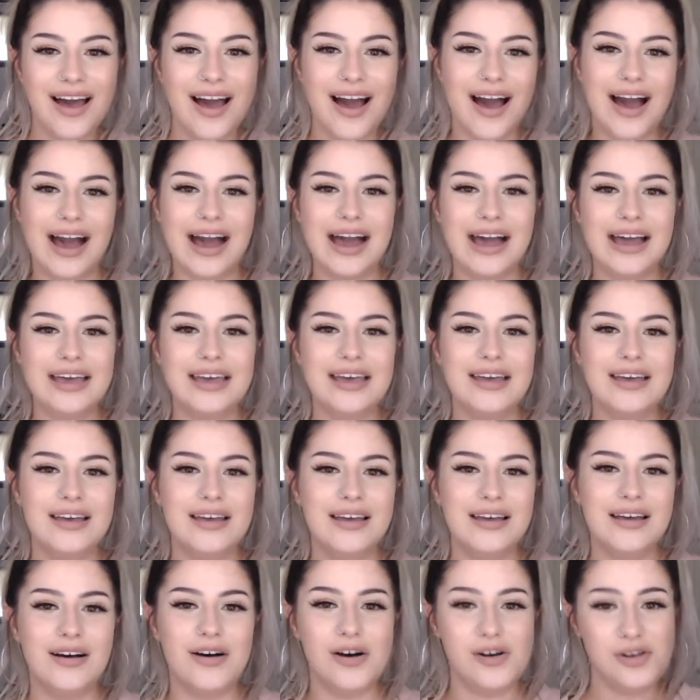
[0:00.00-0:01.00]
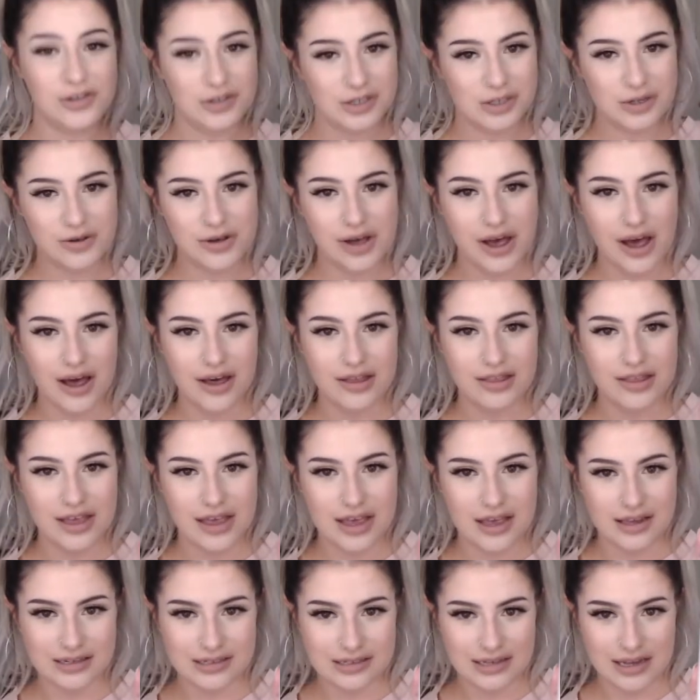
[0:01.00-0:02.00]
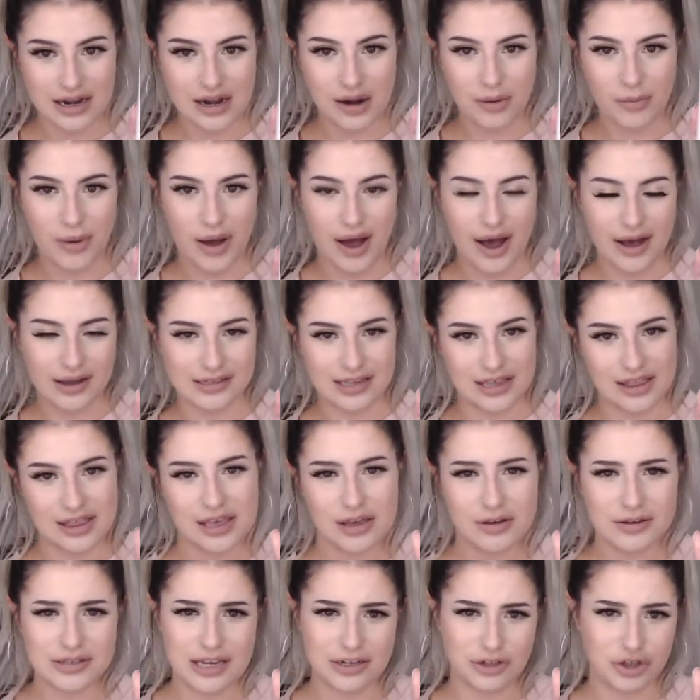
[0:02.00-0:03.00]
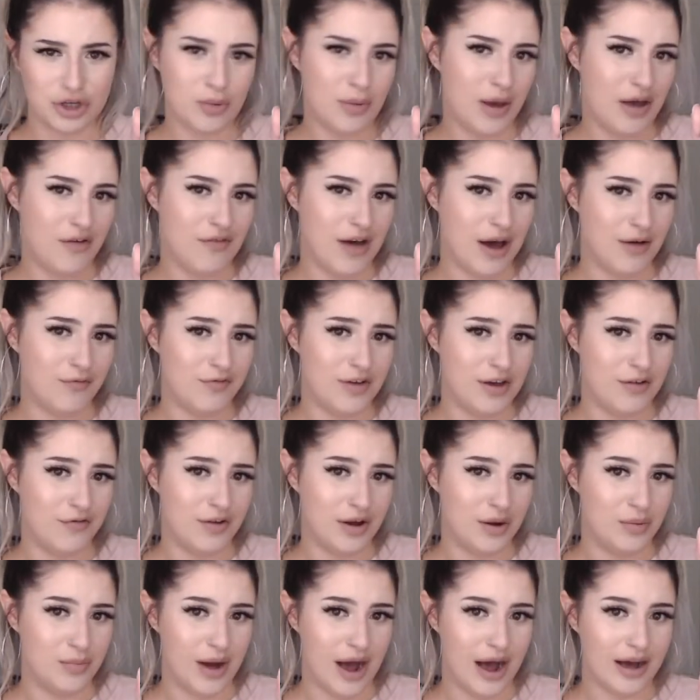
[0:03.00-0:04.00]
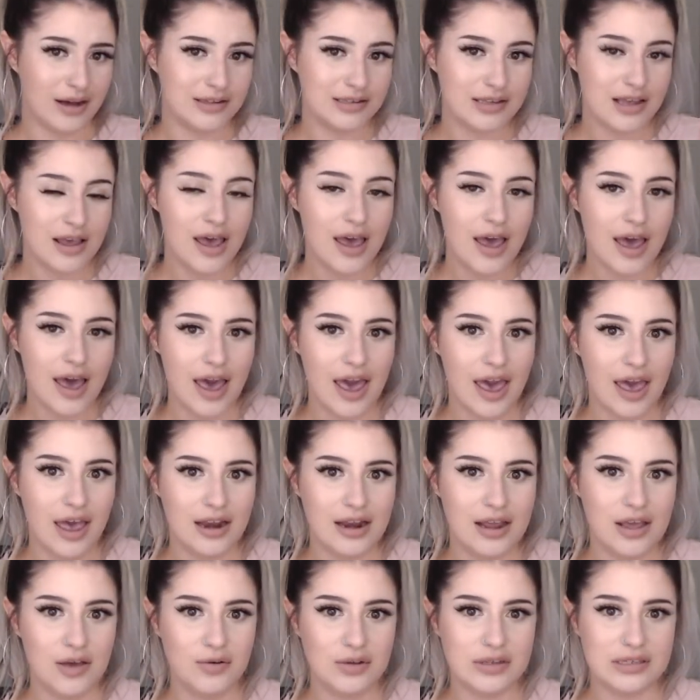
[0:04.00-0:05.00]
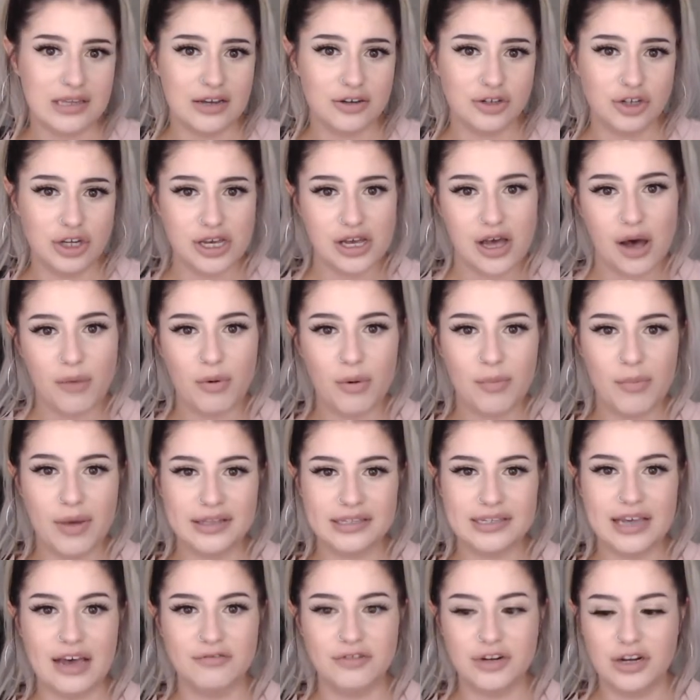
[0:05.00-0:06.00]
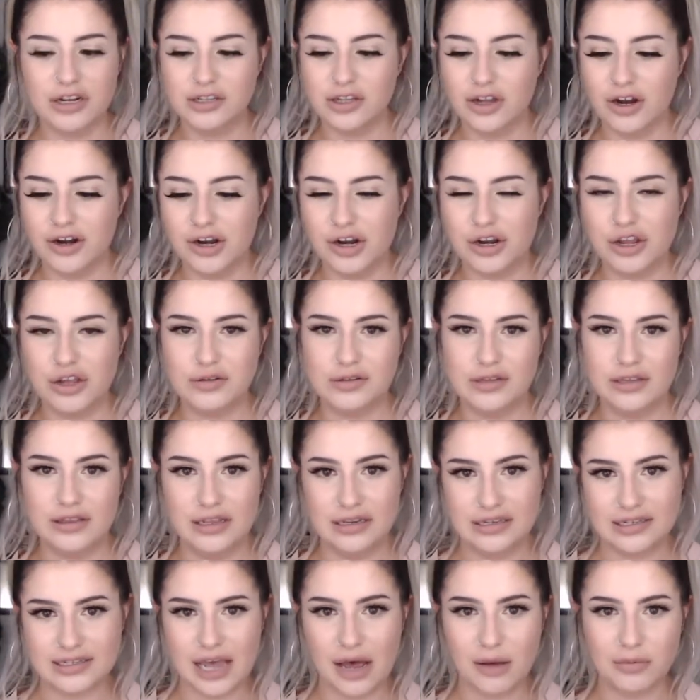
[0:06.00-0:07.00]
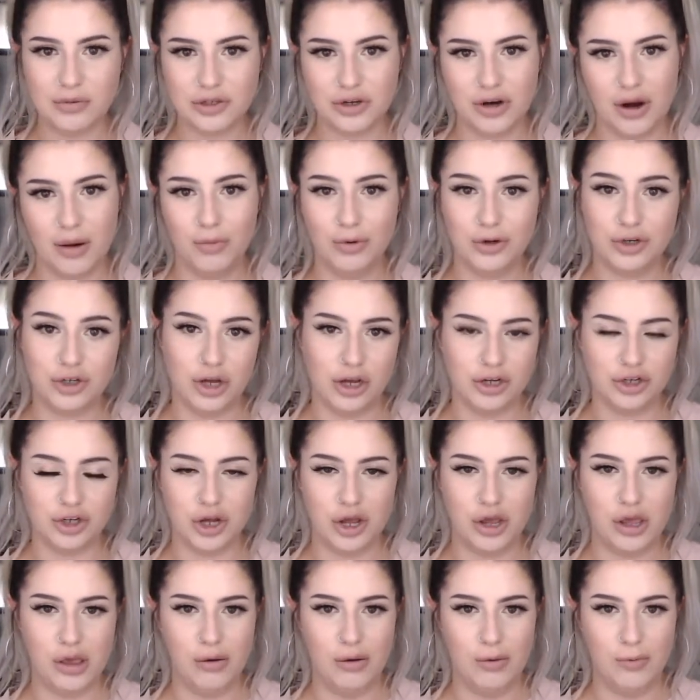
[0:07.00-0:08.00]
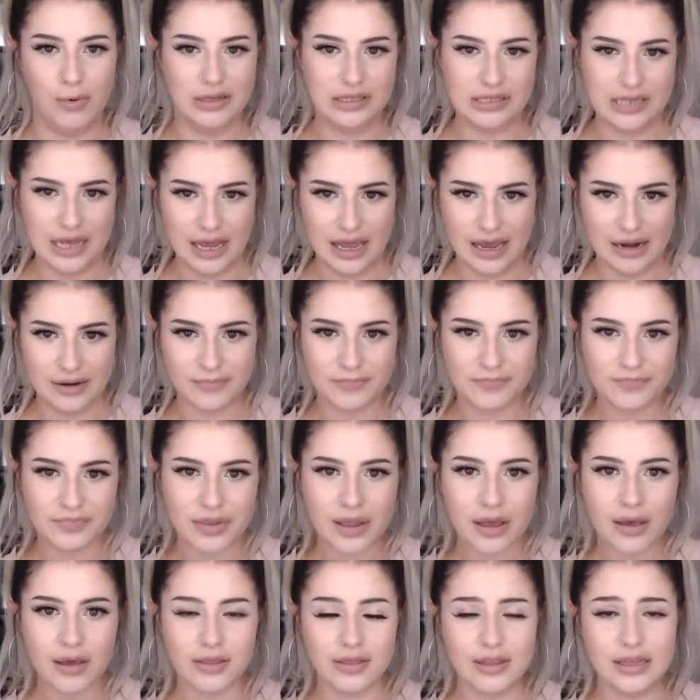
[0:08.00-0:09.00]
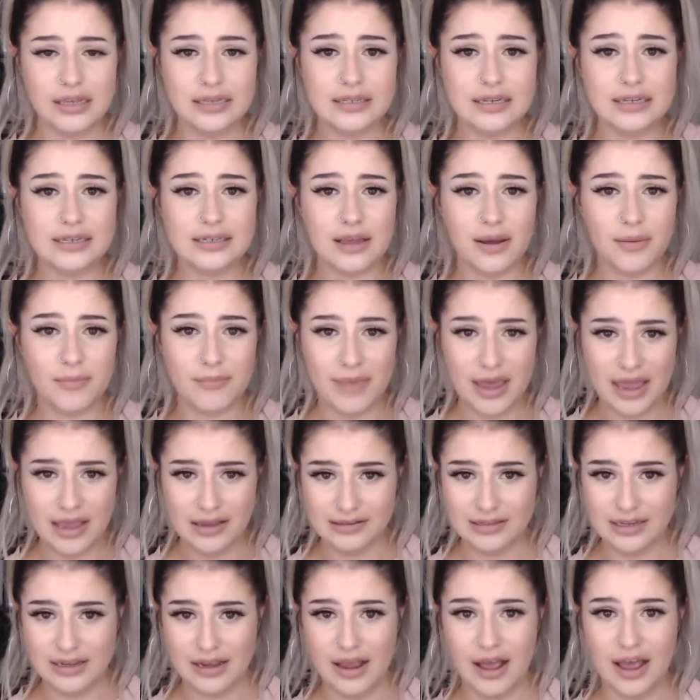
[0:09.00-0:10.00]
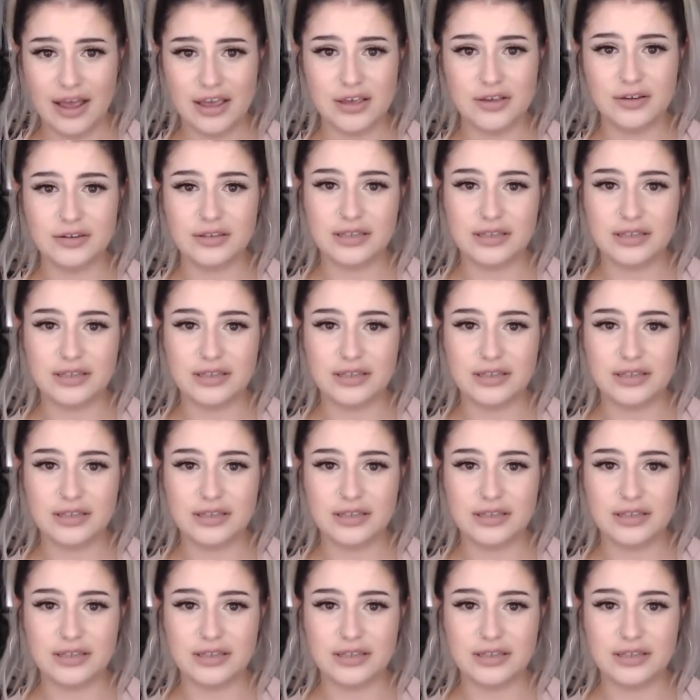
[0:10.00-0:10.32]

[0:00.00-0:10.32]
I also got this in a box. I think it was actually my FabFitFun box, and it was actually a couple months after I started using the scalp scrub, which I'll show you in one second. This is amazing. I used